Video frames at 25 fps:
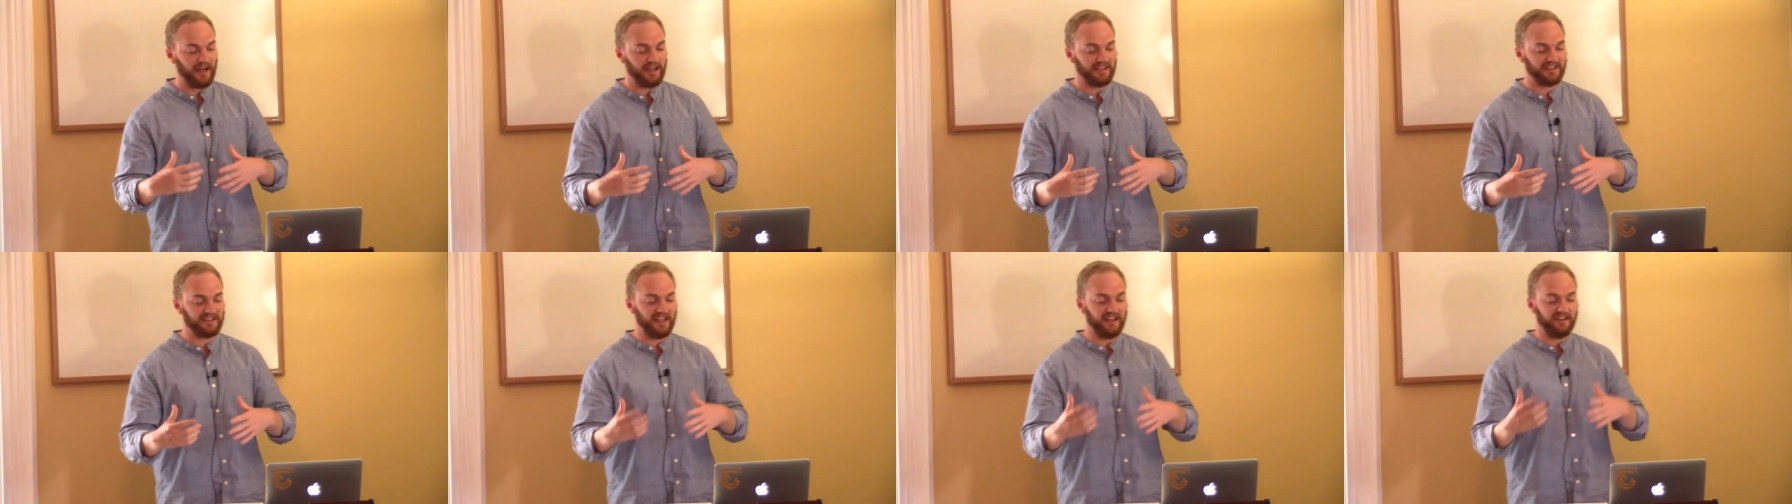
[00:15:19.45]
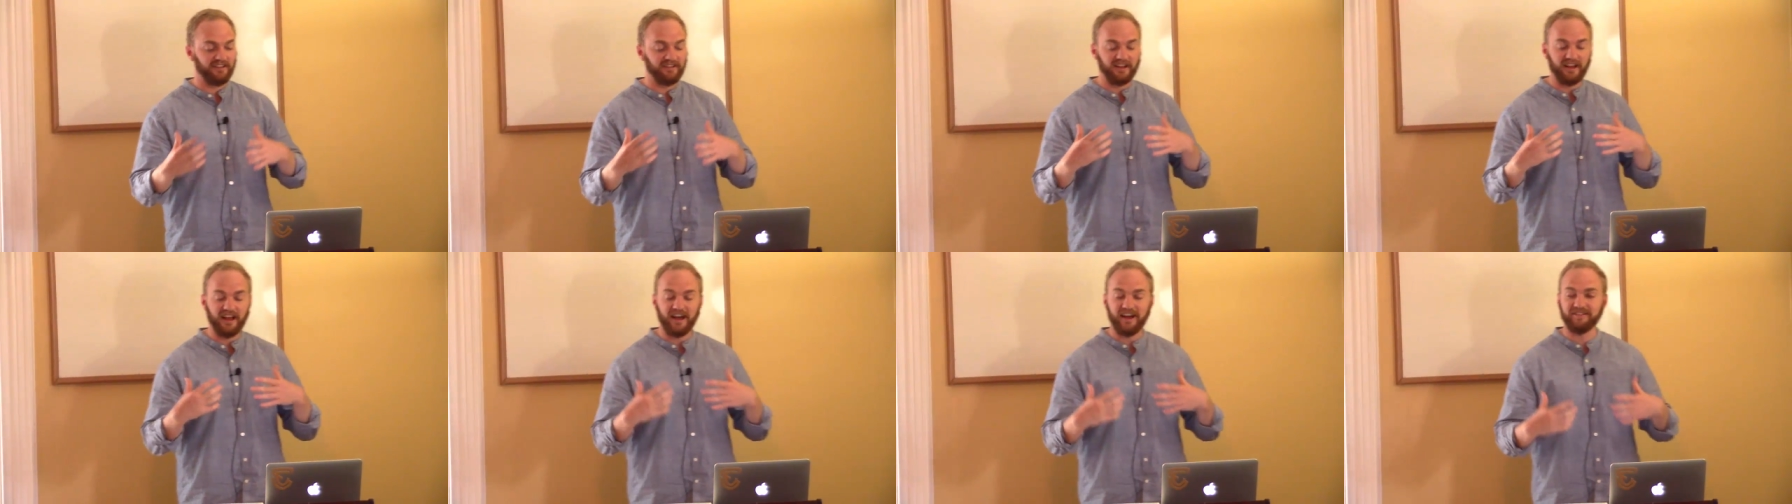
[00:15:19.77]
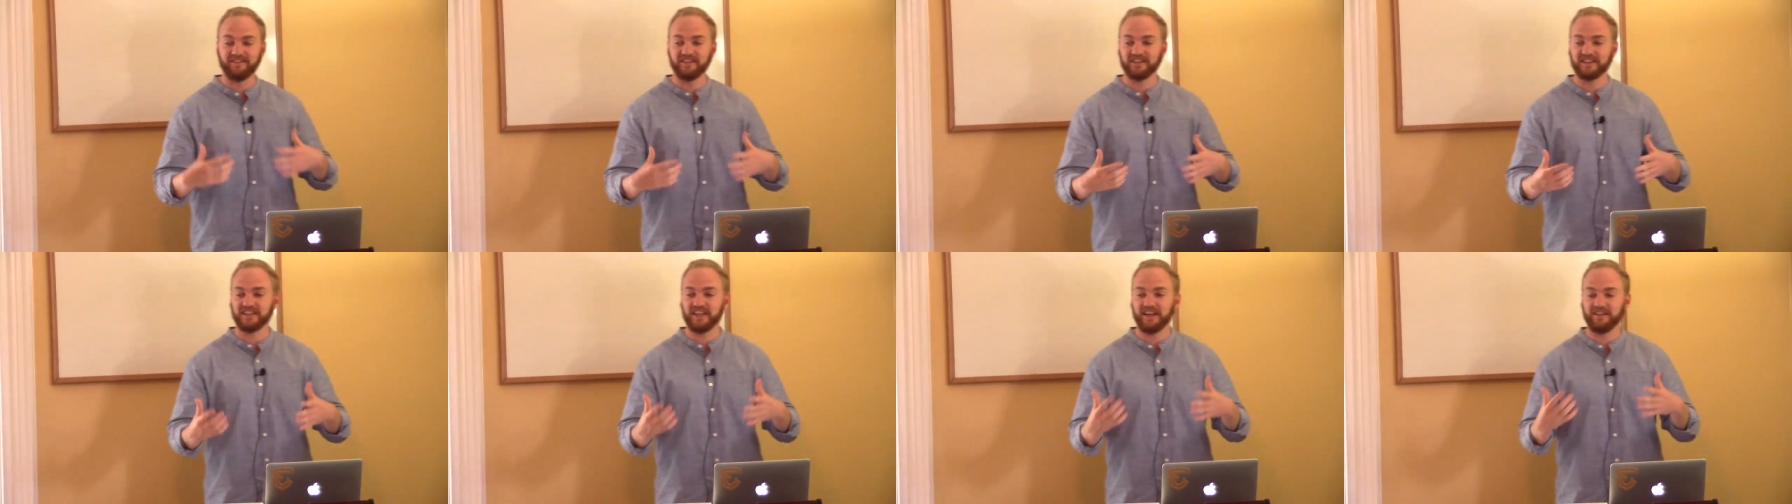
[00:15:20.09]
I said,
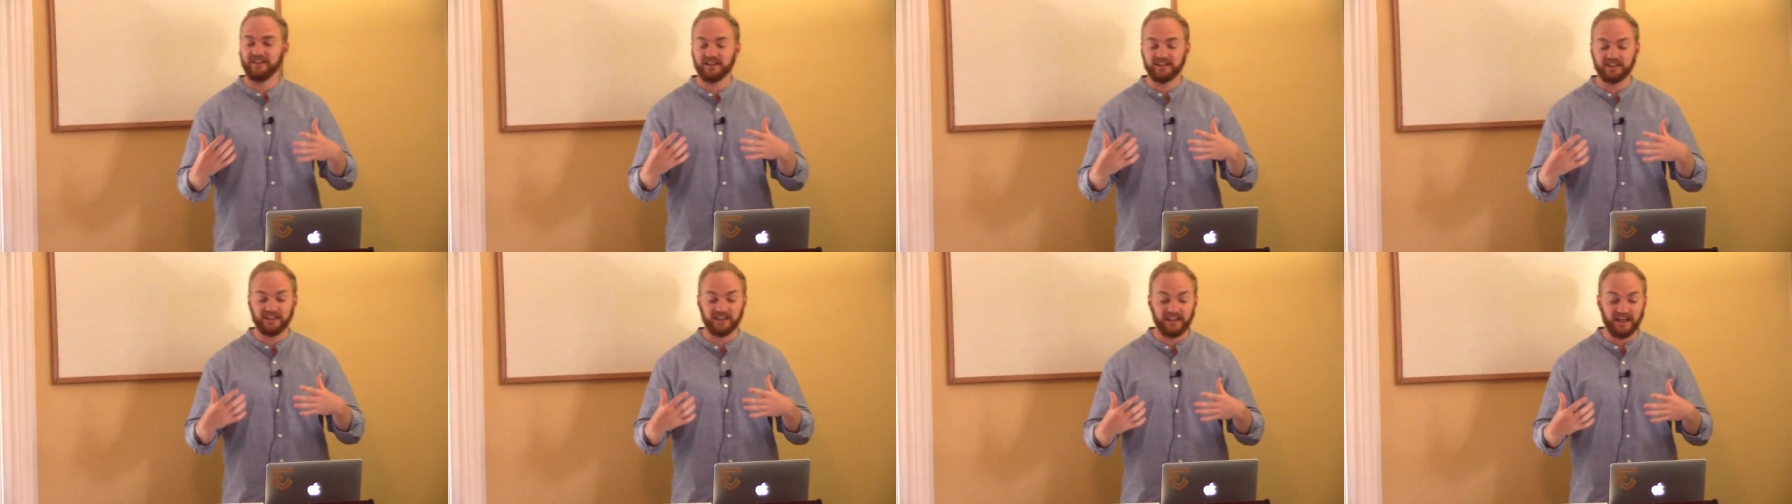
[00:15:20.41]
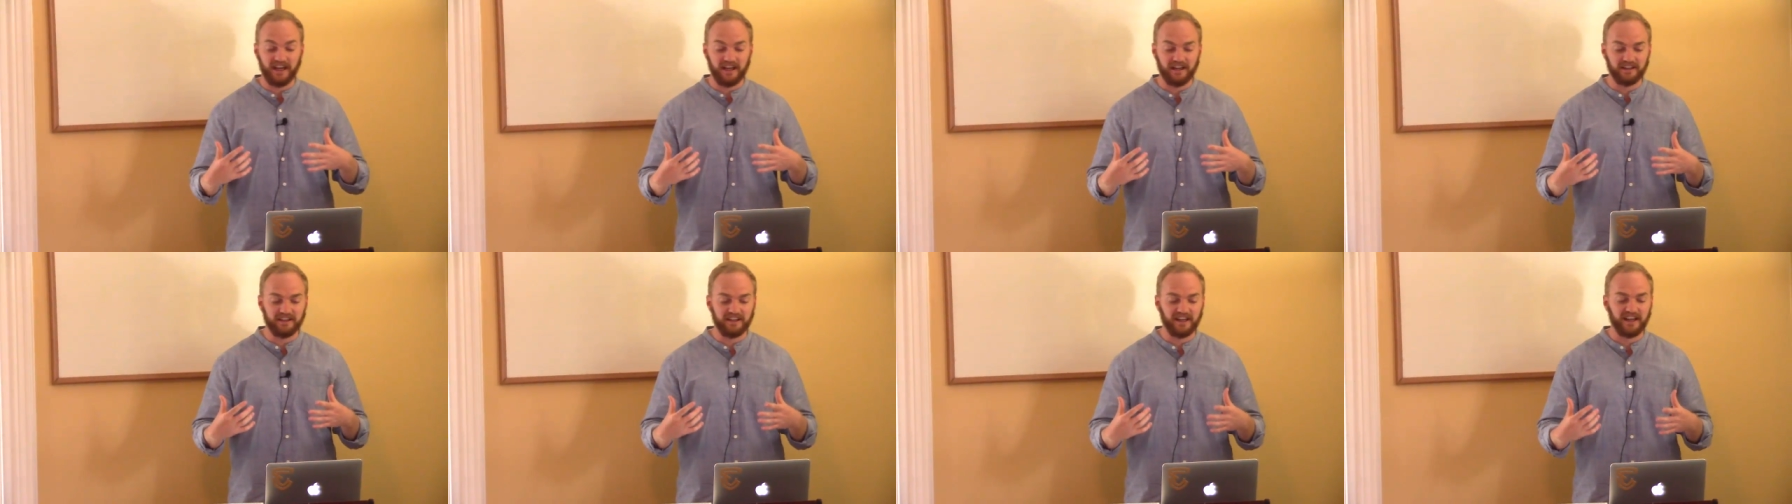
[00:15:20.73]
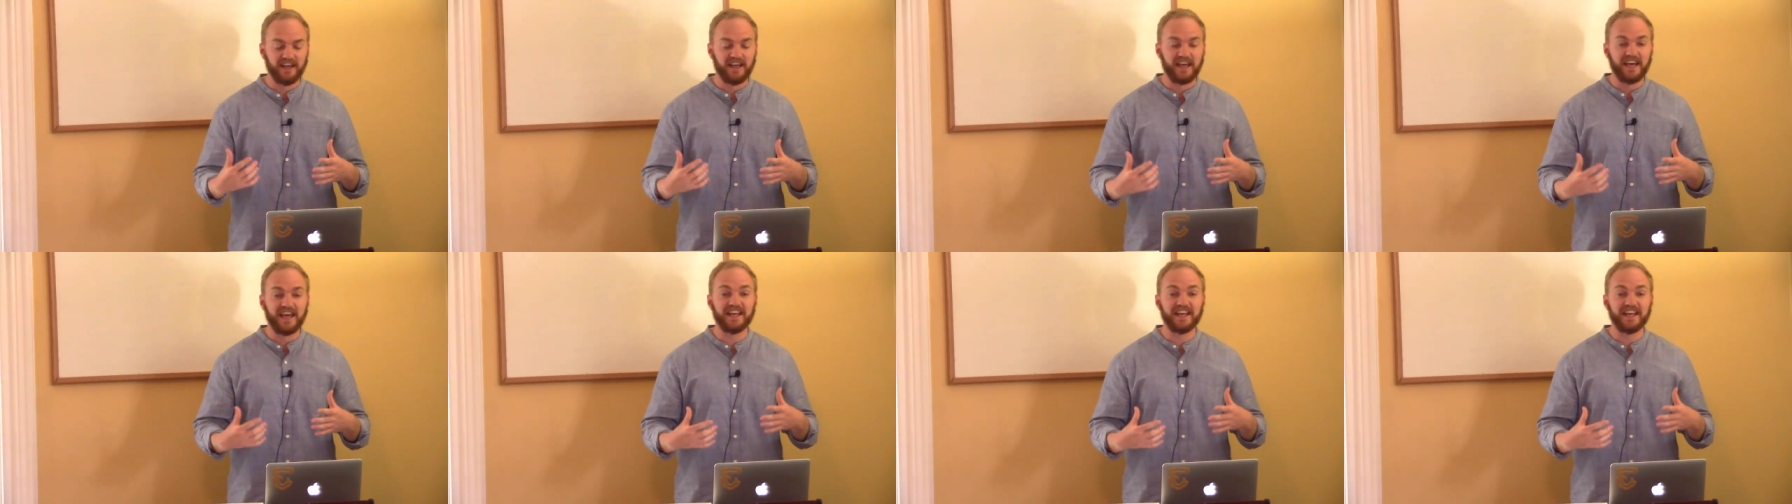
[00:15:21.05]
I've said this again.